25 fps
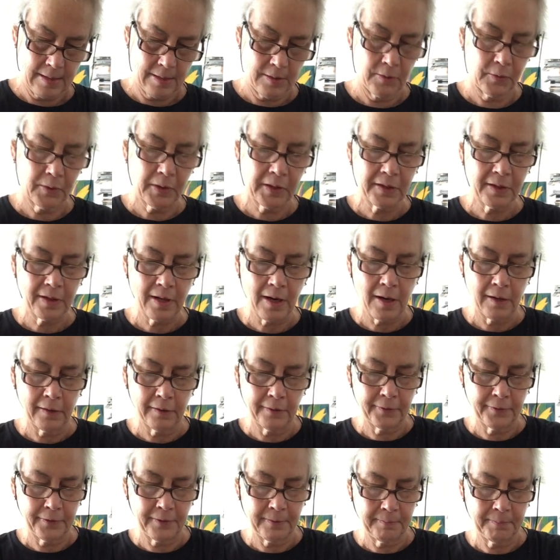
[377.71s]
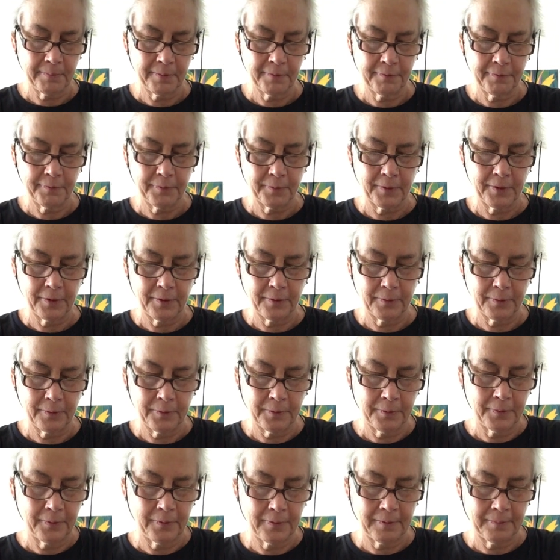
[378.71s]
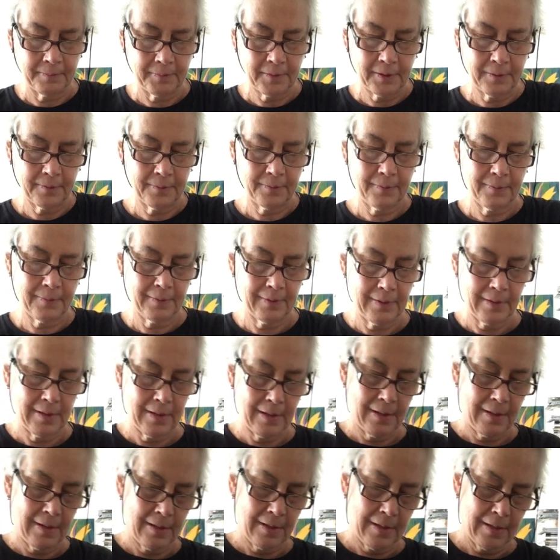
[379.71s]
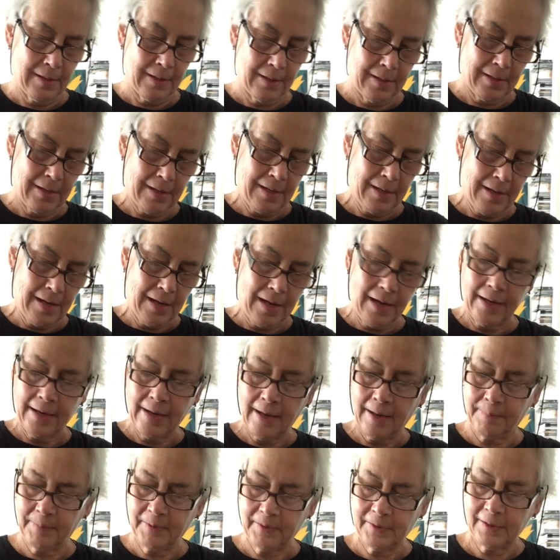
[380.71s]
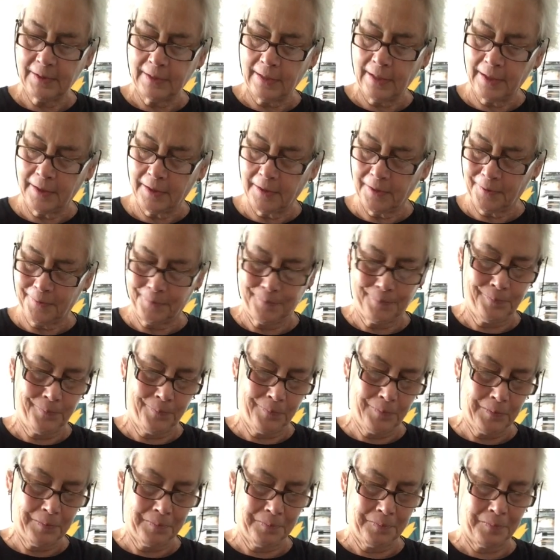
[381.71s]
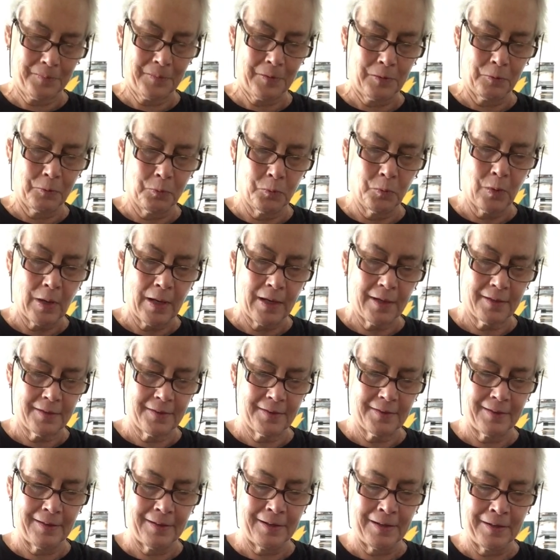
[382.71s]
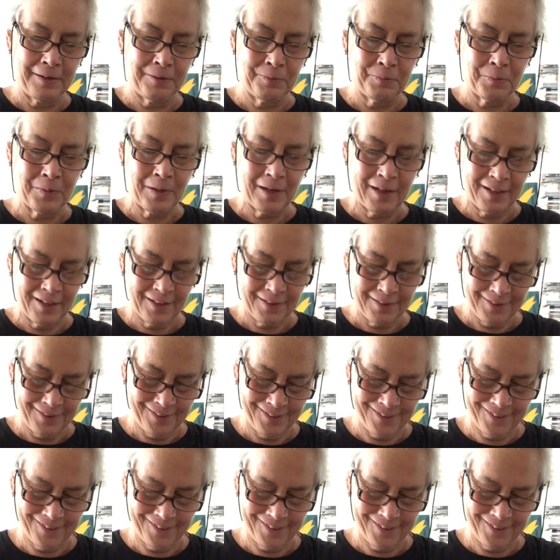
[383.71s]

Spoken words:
You can color them before you glue them though. I happen to like white on white.